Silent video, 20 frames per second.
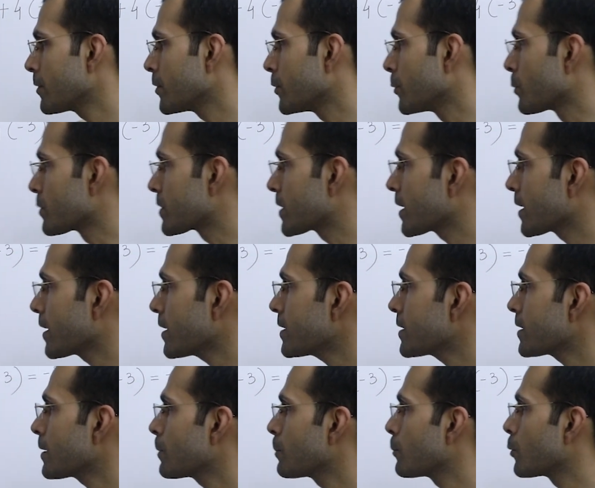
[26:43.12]
using
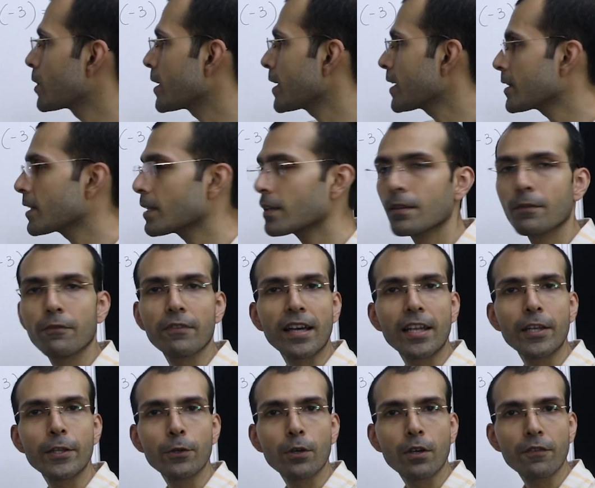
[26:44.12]
it, putting the
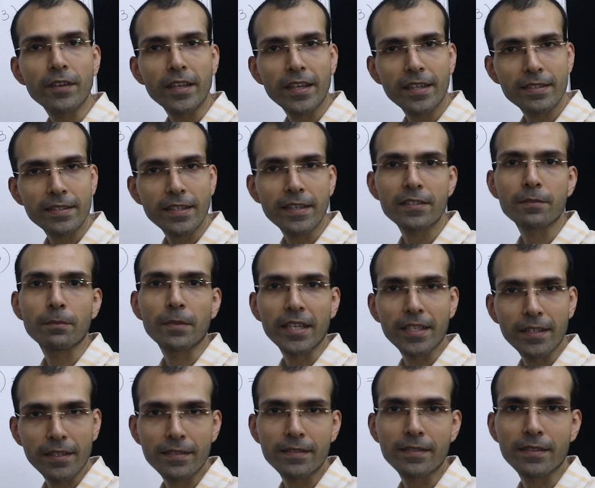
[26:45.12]
value of x as
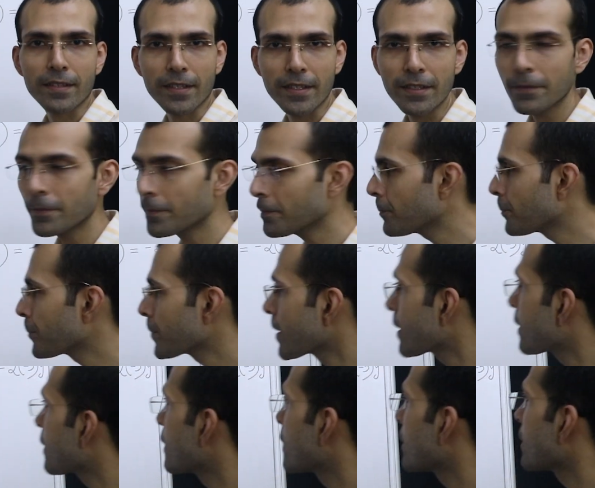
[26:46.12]
minus 3.
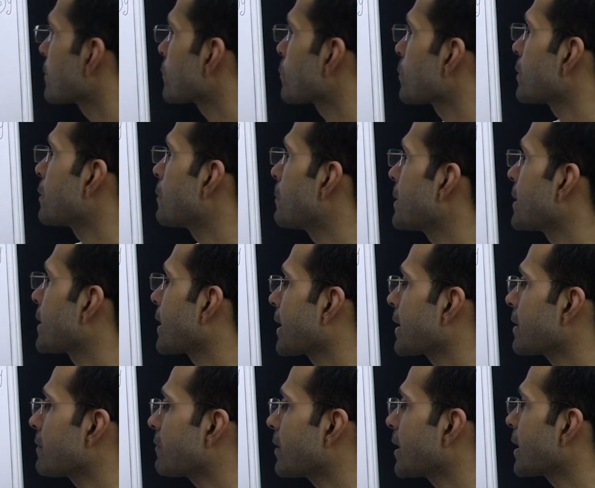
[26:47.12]
So it will be
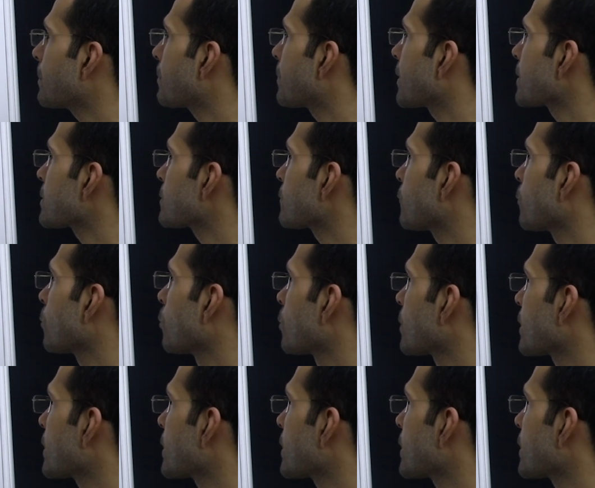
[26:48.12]
9y plus 4